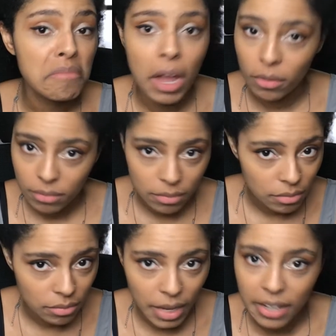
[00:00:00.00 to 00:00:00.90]
No,
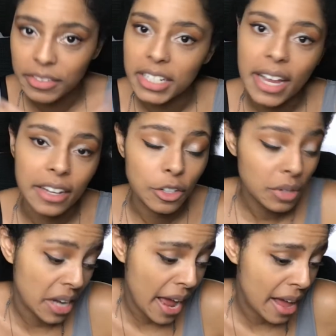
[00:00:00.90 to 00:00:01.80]
not every day. You
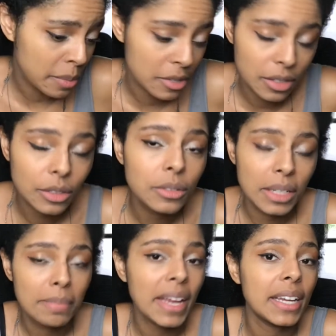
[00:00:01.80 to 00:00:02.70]
can
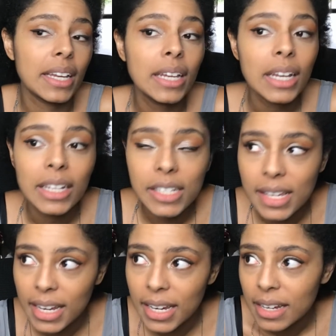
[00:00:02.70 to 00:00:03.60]
absolutely make it so
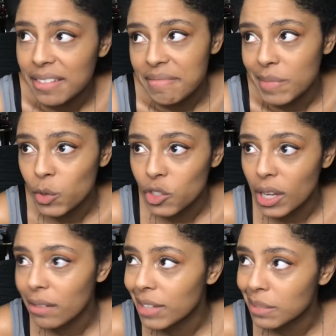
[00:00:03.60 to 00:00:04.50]
that you just
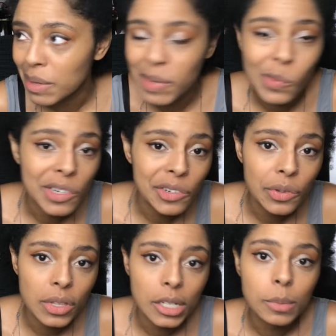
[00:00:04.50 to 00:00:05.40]
have like maybe one or
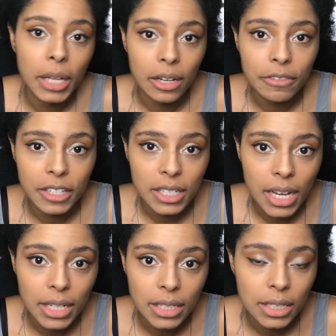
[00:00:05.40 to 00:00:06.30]
two things planned for the
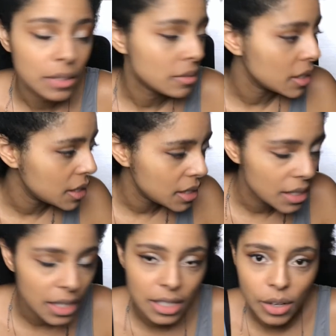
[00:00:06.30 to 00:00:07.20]
day and the rest of the
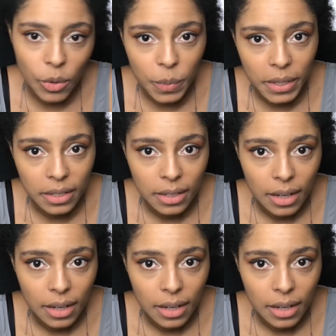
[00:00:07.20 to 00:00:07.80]
day is open.